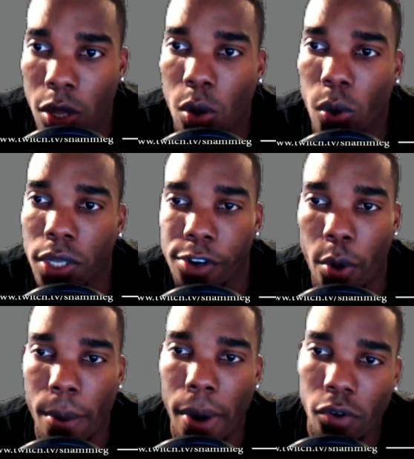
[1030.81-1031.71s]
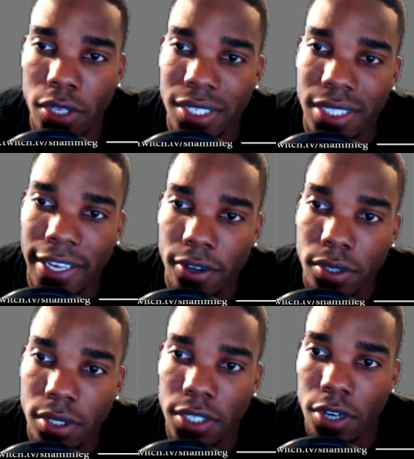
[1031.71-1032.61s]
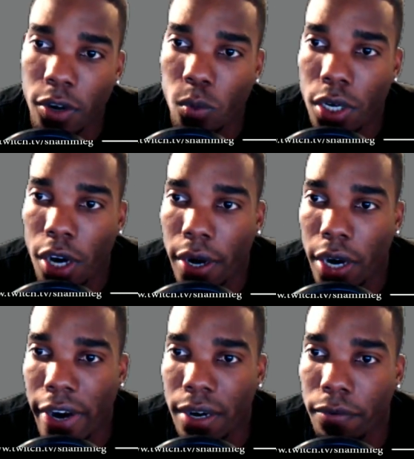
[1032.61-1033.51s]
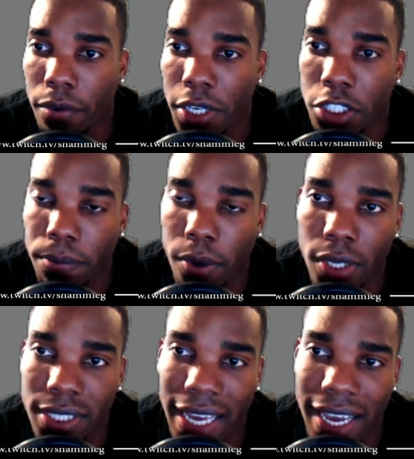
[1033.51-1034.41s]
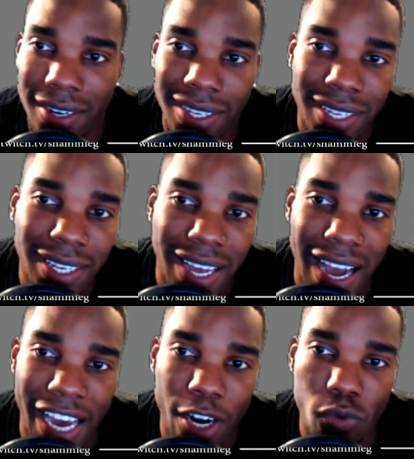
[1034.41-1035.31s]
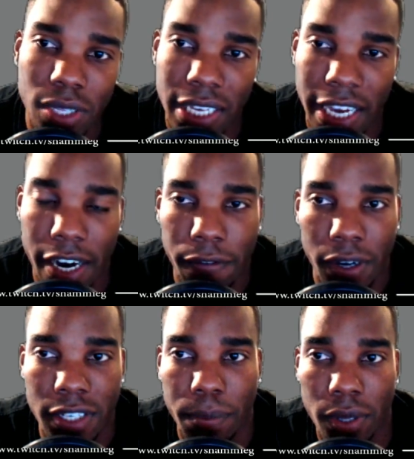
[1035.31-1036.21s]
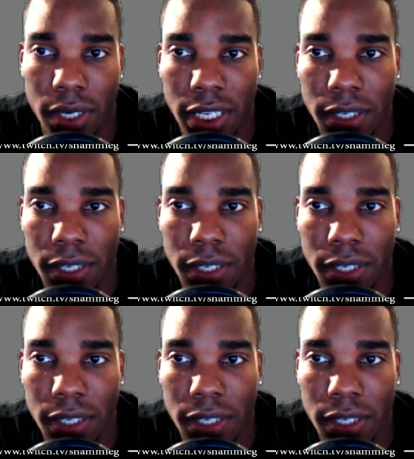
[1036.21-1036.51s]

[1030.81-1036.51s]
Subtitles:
When Sir Waymar Royce is killed, discard 1 card at random from each opponent's hand. I don't really care for his ability,